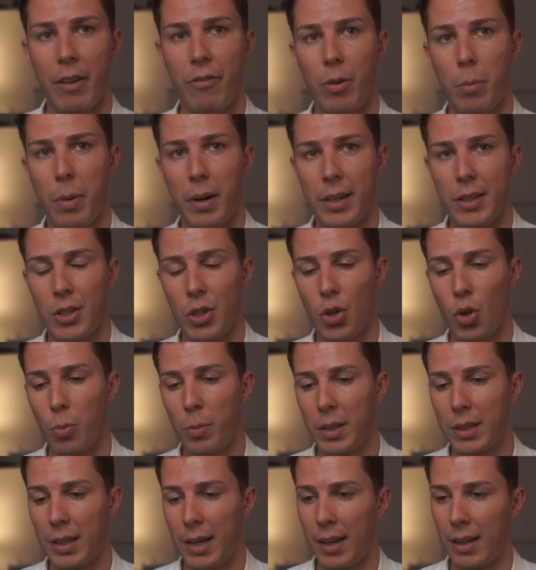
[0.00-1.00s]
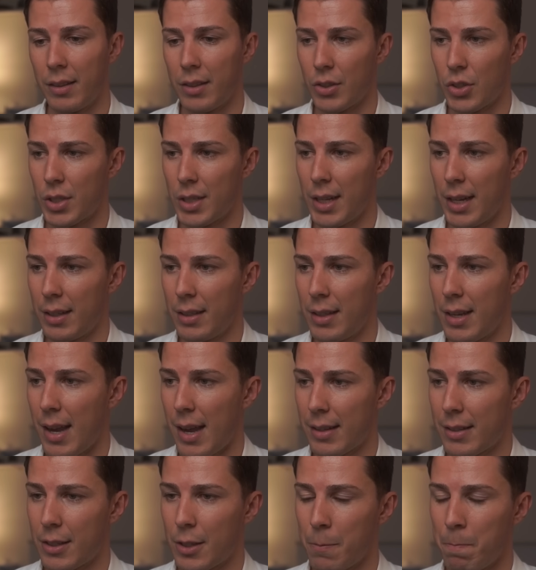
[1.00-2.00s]
Everybody's human, I understand
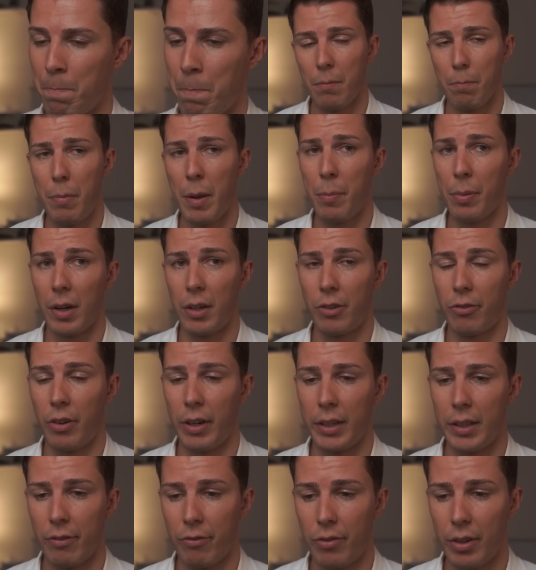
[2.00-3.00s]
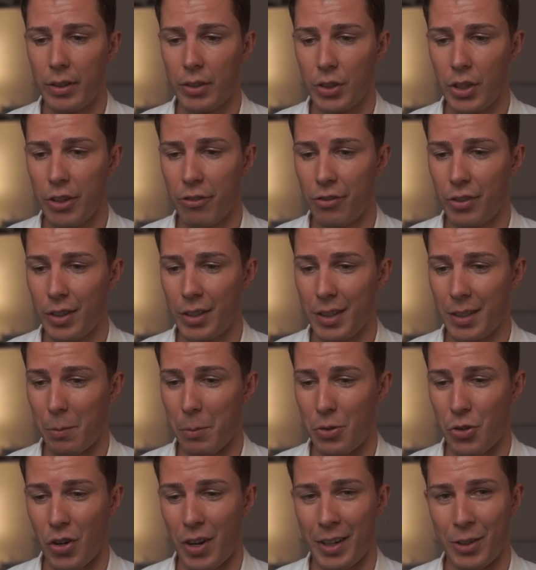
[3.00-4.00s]
that. People are very, very different.
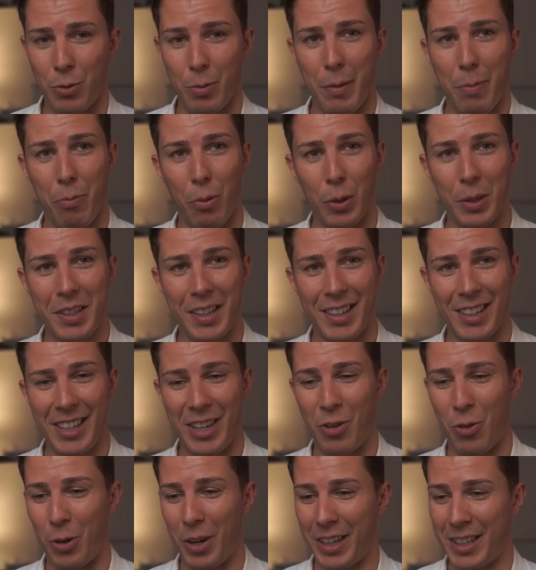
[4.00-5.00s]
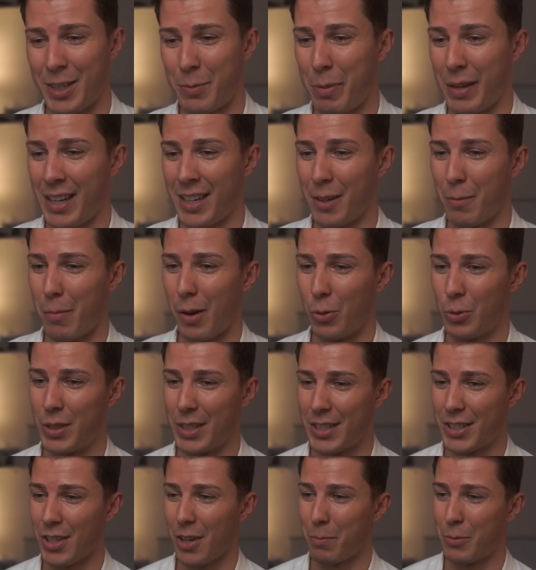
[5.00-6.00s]
I'm trying to be politically correct speaking about
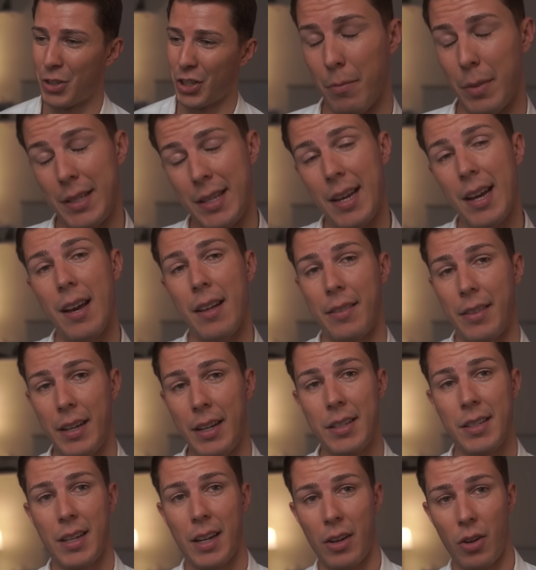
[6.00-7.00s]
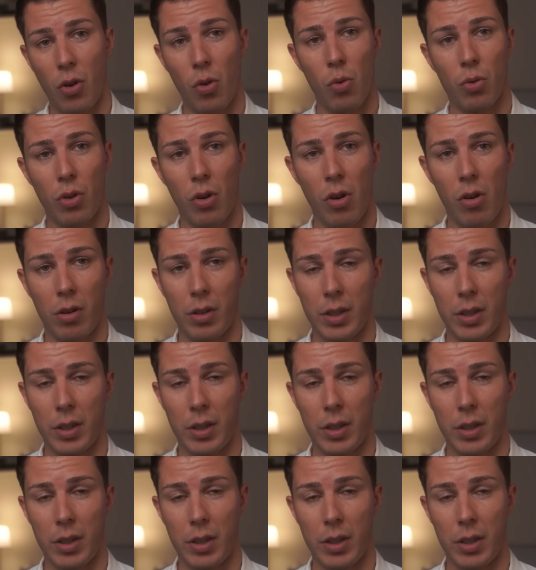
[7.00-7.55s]
this subject, but yeah, things can go wrong.